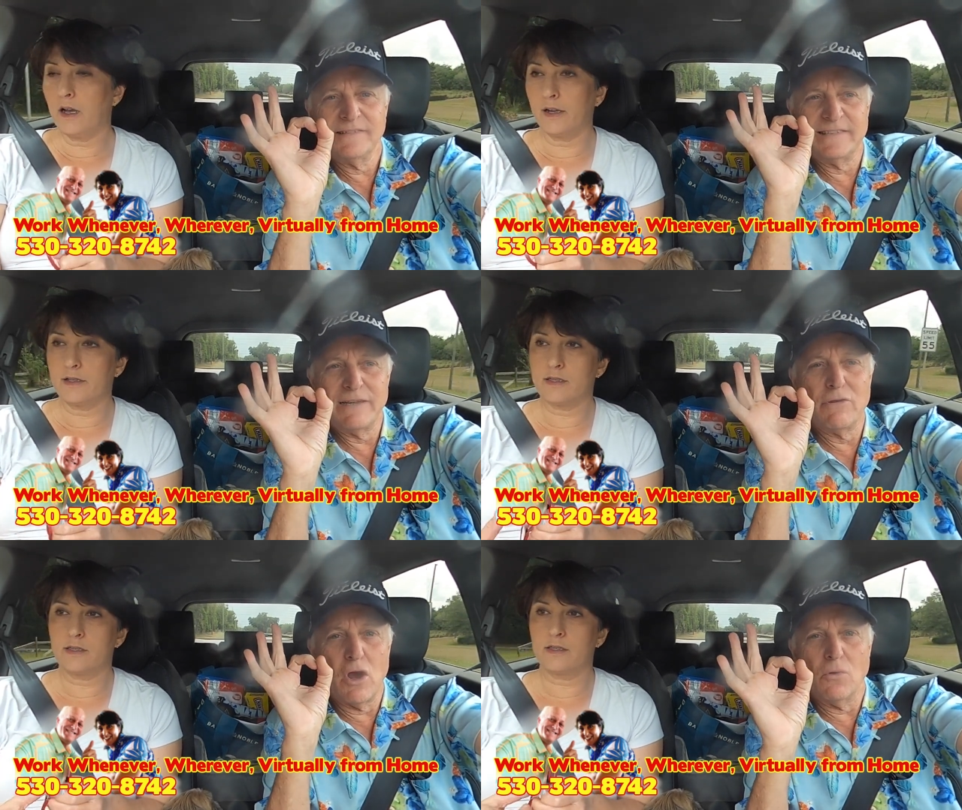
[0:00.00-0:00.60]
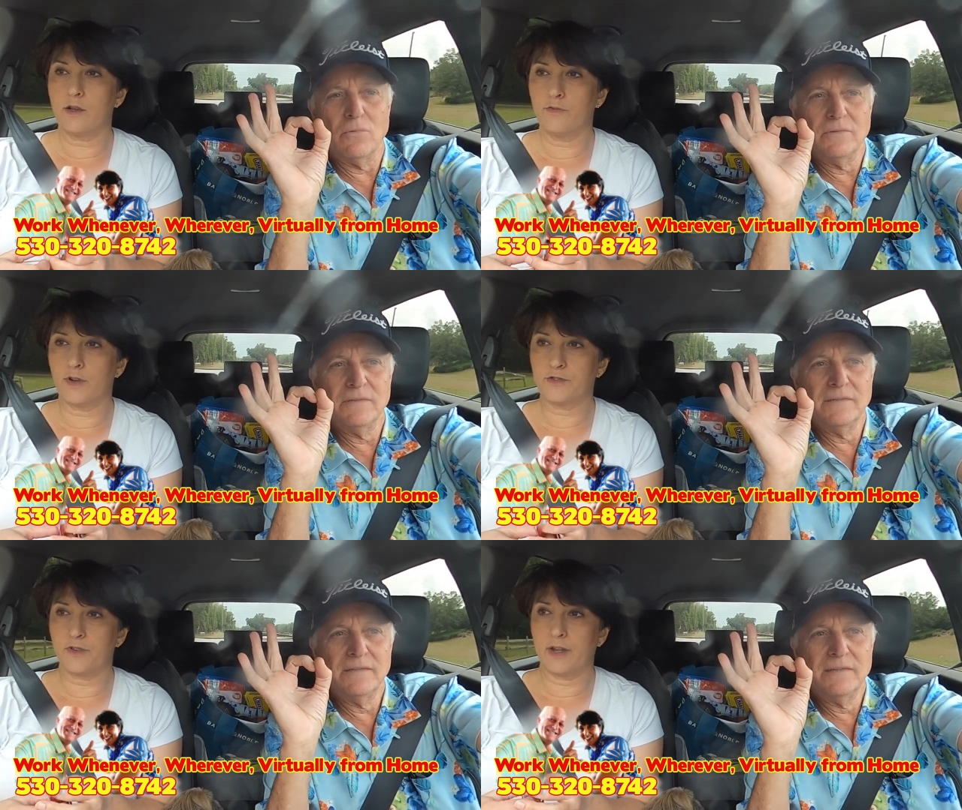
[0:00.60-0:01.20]
Speaker 1: God, Zero.
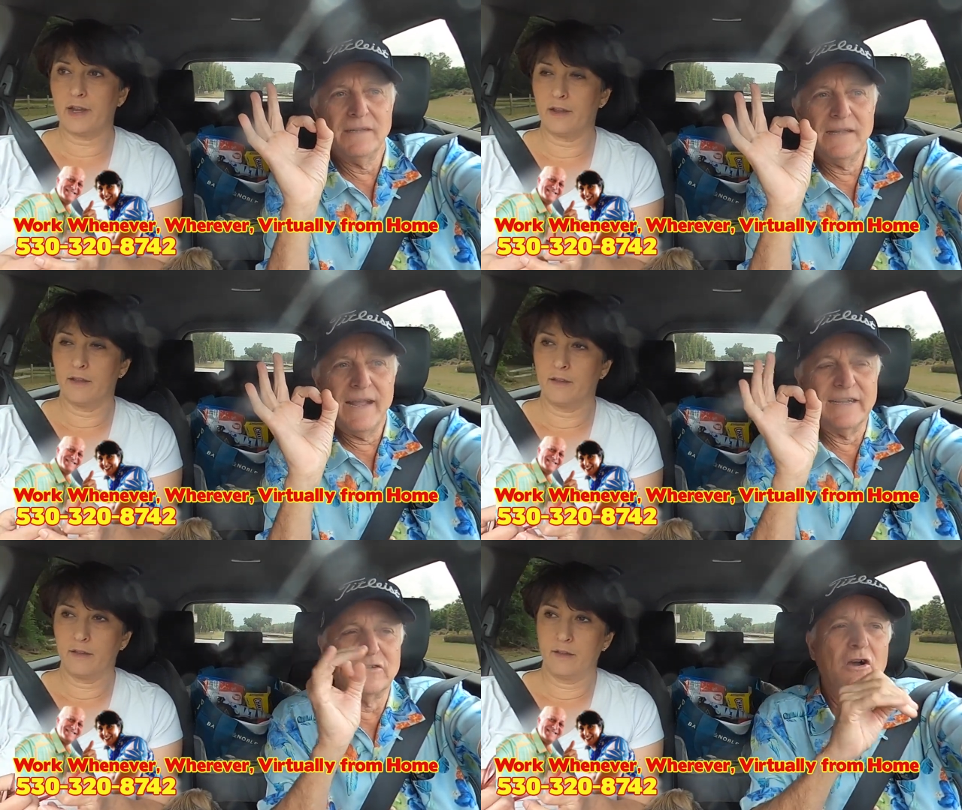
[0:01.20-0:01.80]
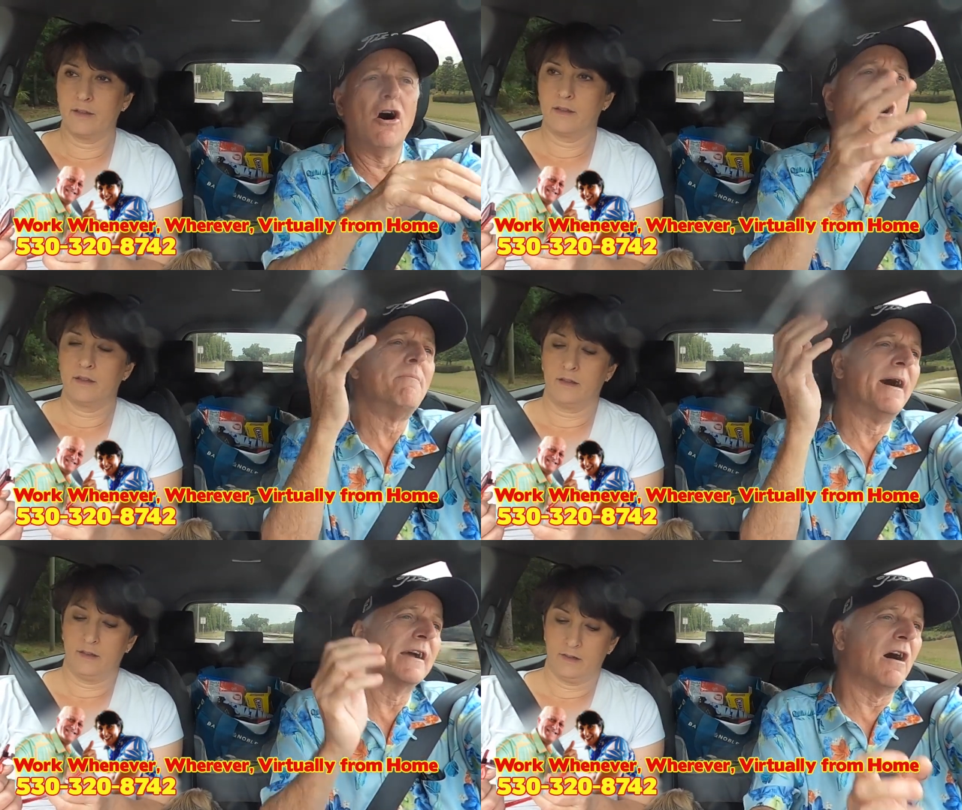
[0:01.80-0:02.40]
So frustrating. And say,
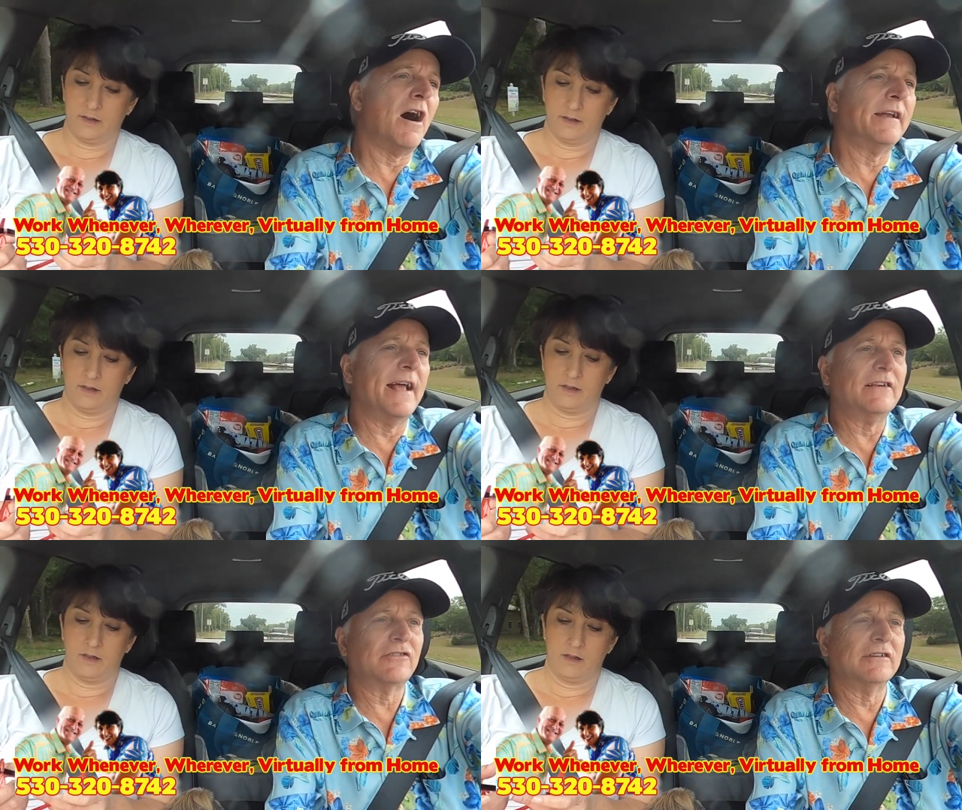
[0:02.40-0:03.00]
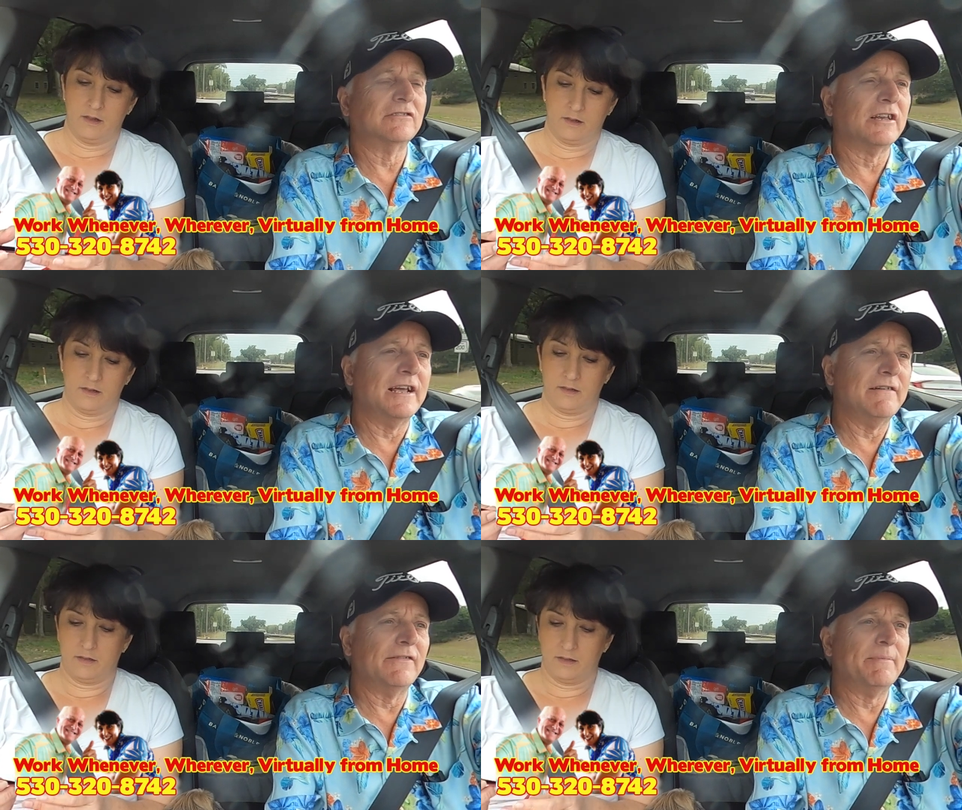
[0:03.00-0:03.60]
so, oh my God, Angela and
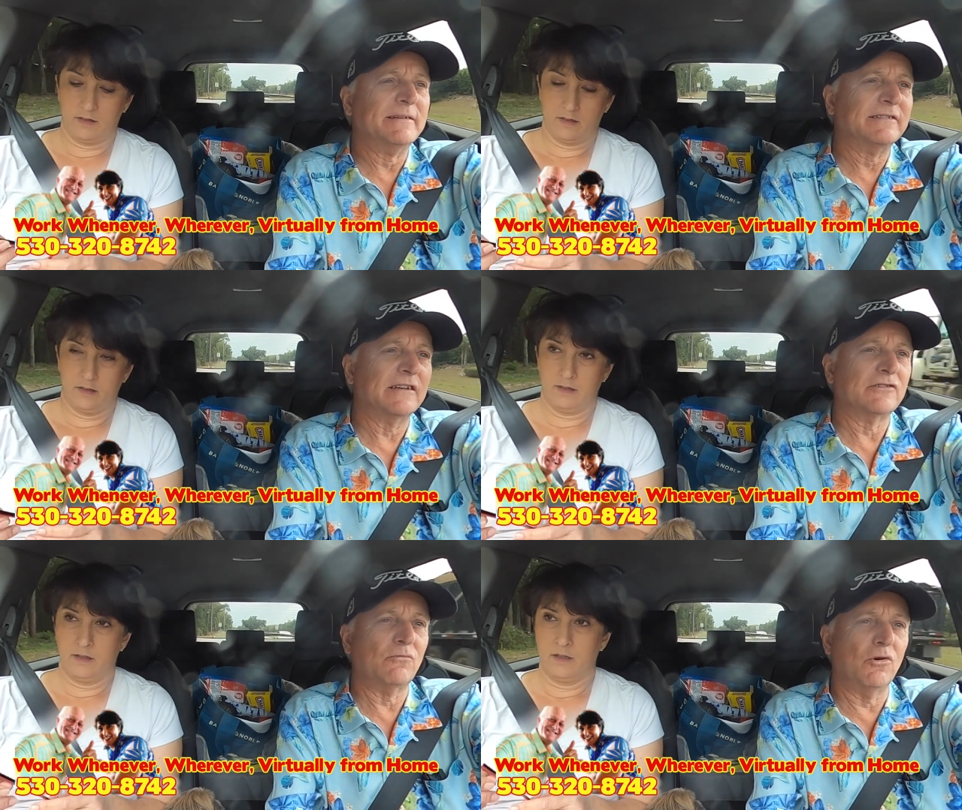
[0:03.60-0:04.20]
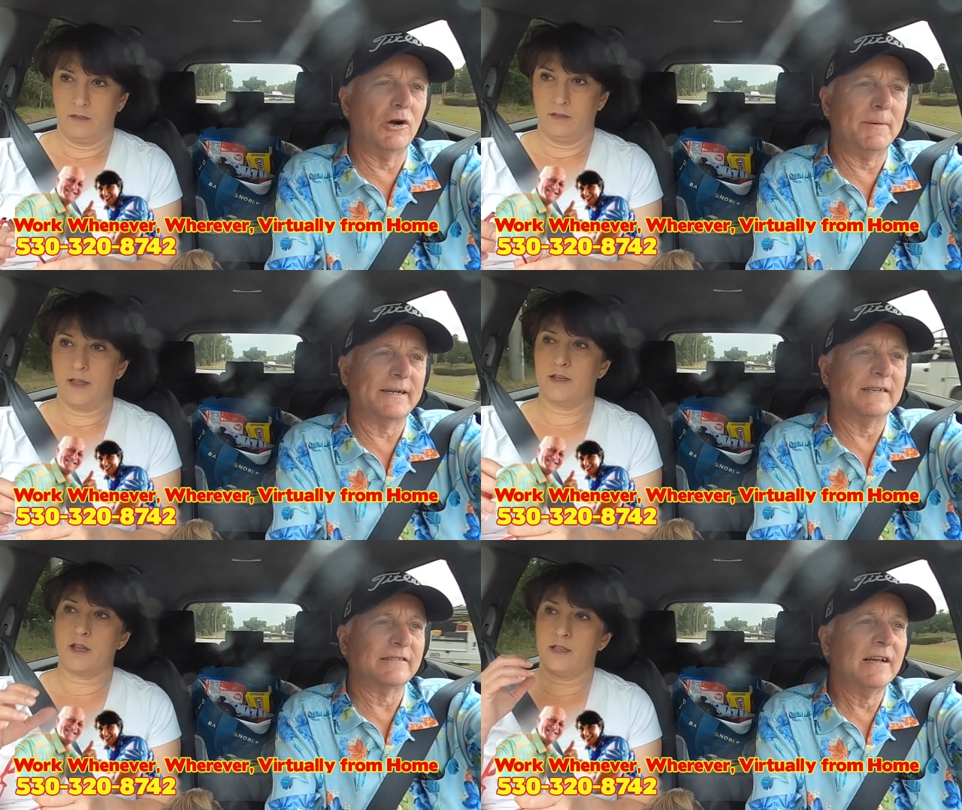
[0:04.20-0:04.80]
Steve, the business doesn't work
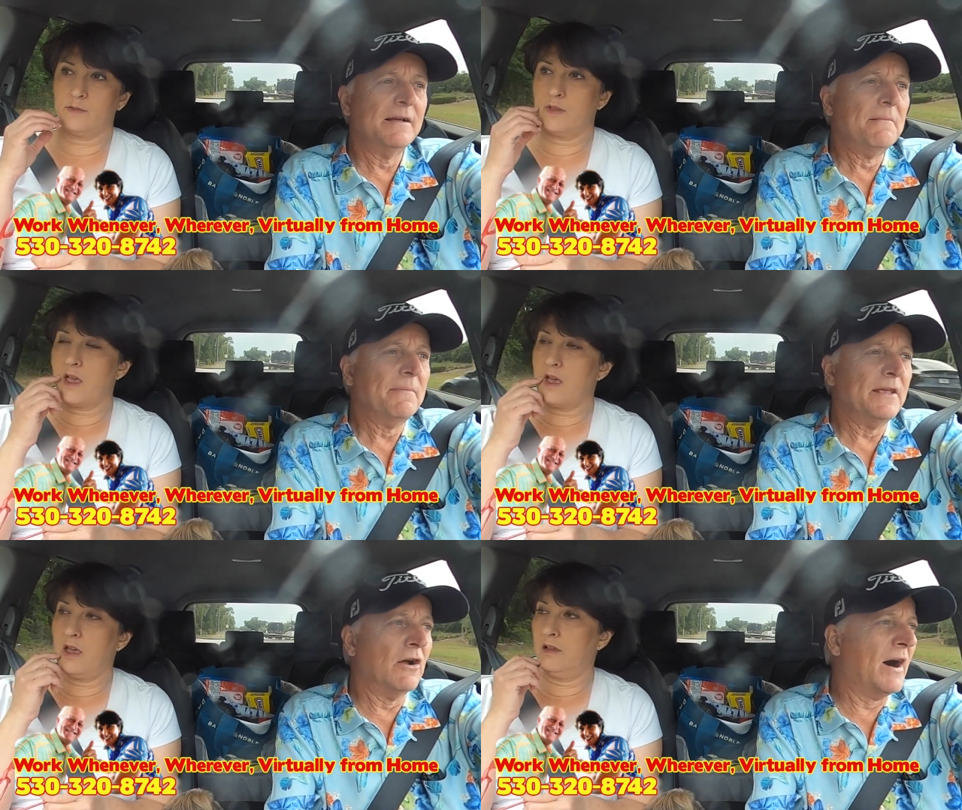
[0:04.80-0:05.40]
because just, yeah.